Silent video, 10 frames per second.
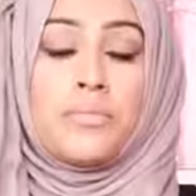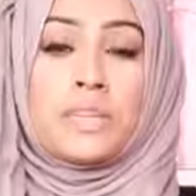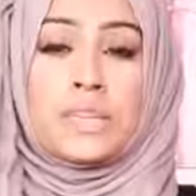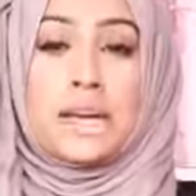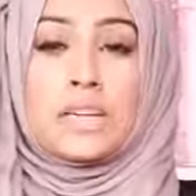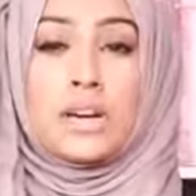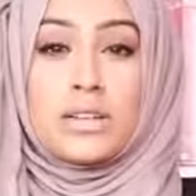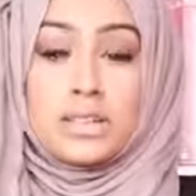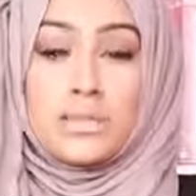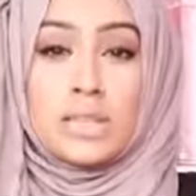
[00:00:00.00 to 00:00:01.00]
The tailored
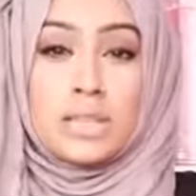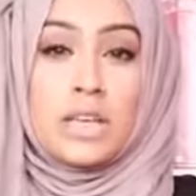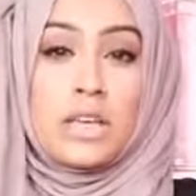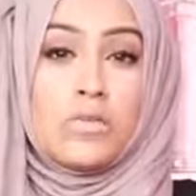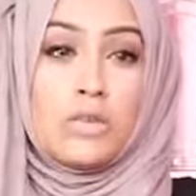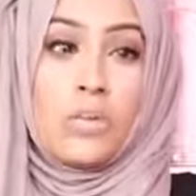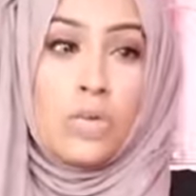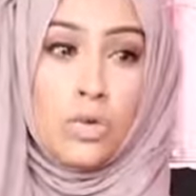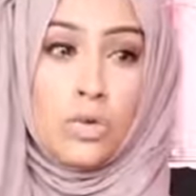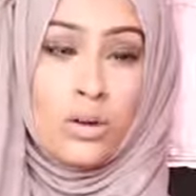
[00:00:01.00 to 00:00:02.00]
trousers mean that you've got
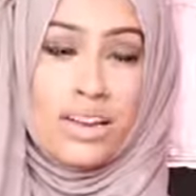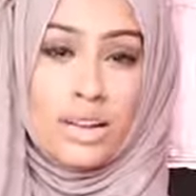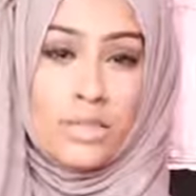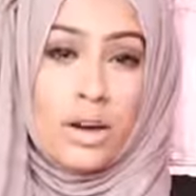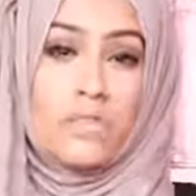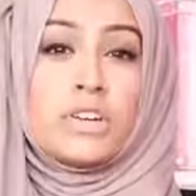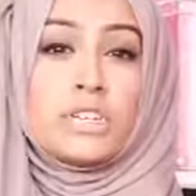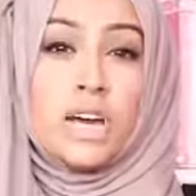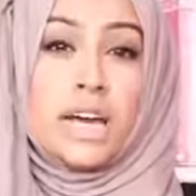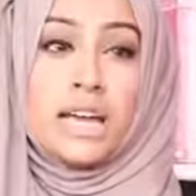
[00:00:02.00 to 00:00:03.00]
more leg
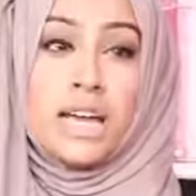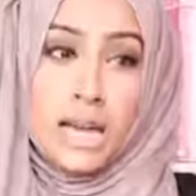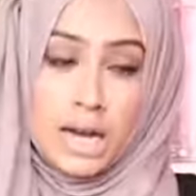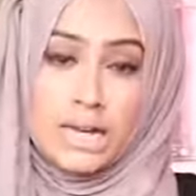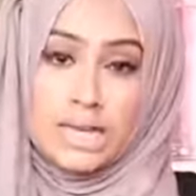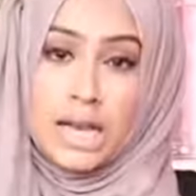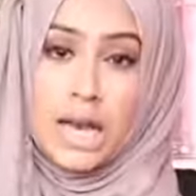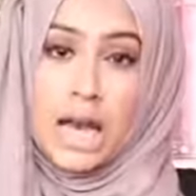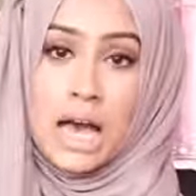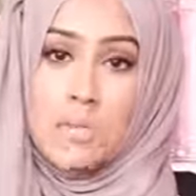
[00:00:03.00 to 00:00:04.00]
coverage, and unlike
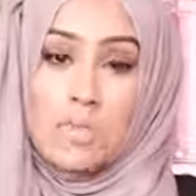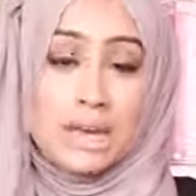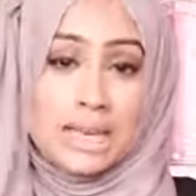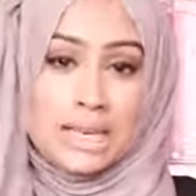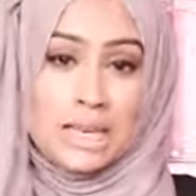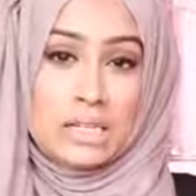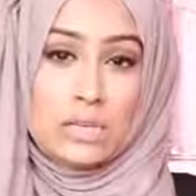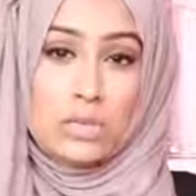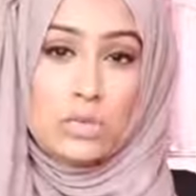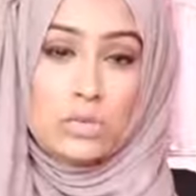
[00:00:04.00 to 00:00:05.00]
leggings
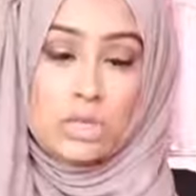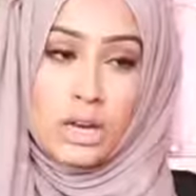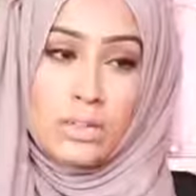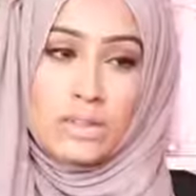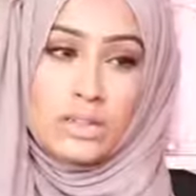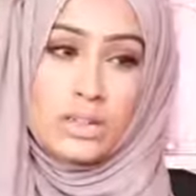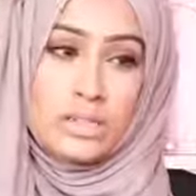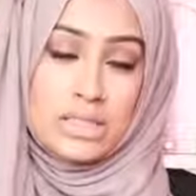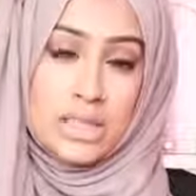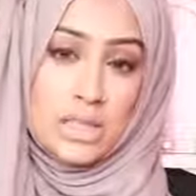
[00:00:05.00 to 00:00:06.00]
or tight black
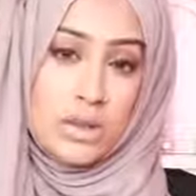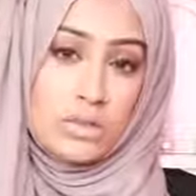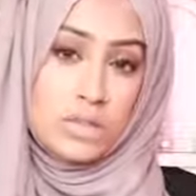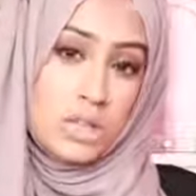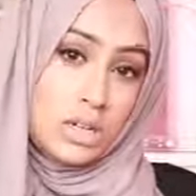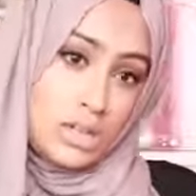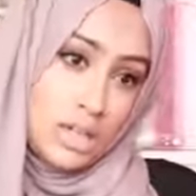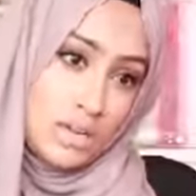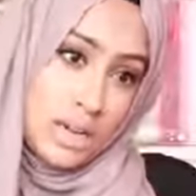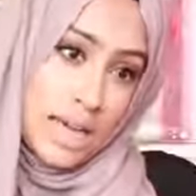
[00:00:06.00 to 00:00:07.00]
trousers, they're not stuck to
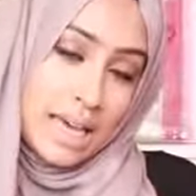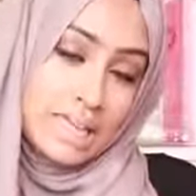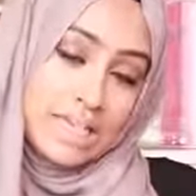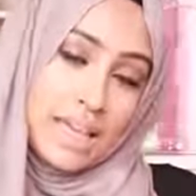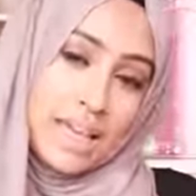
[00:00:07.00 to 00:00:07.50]
your legs.